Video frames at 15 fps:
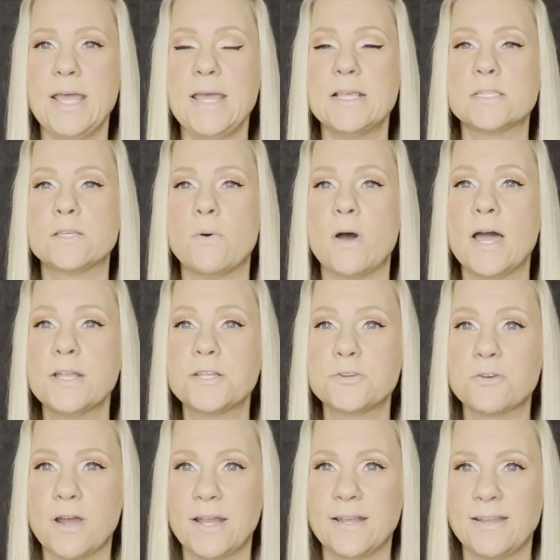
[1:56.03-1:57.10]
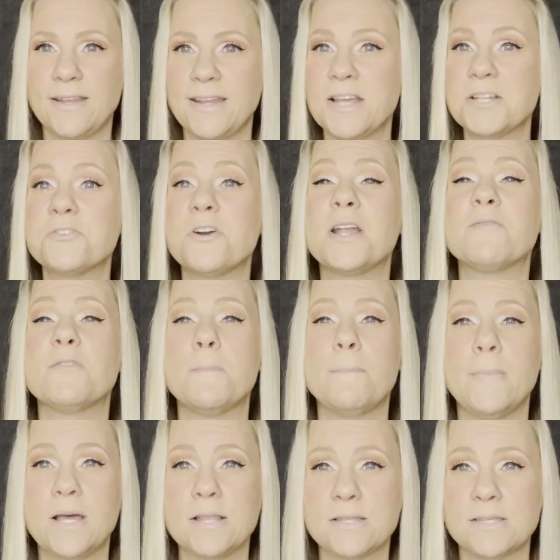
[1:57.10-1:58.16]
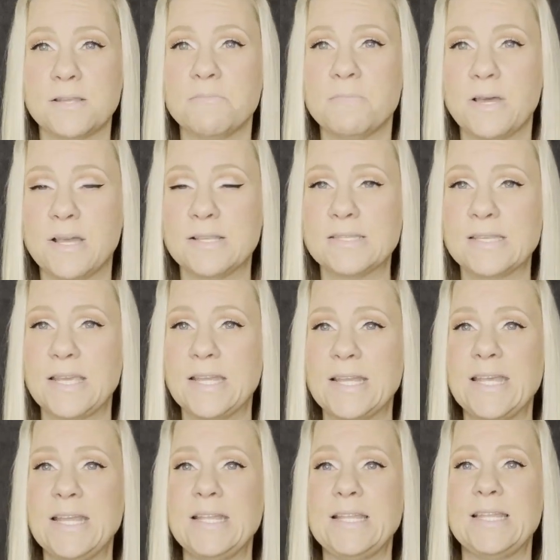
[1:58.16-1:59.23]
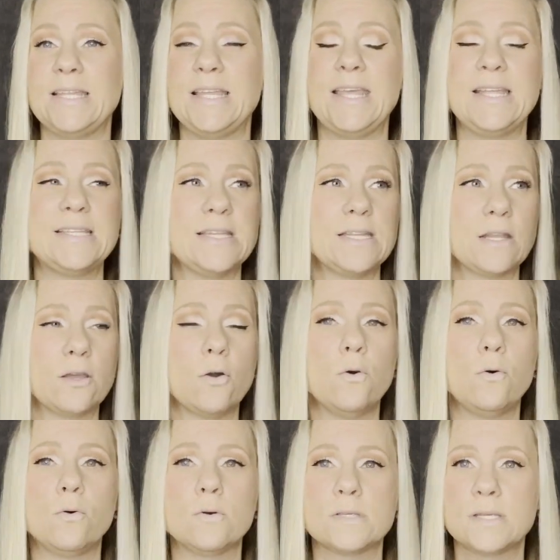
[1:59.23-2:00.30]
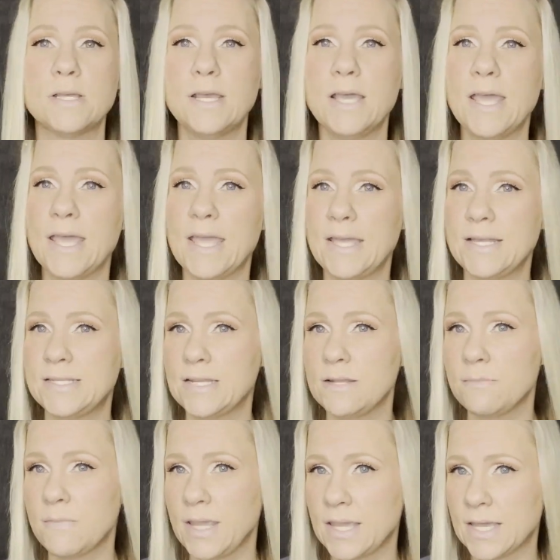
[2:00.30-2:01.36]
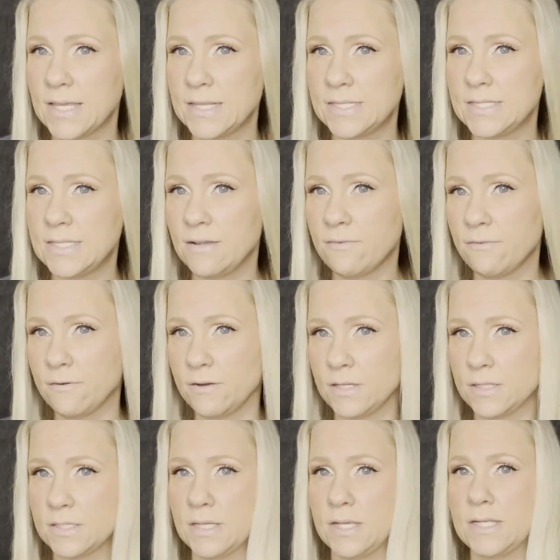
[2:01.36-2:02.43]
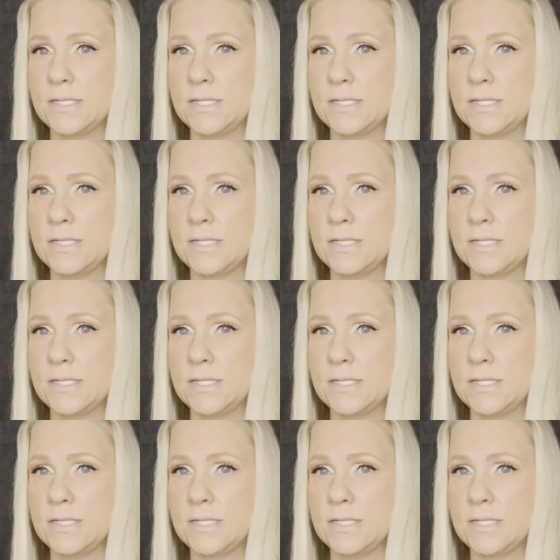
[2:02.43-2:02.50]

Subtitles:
So I tried it, and I tried it for months and months, and it didn't make a difference. It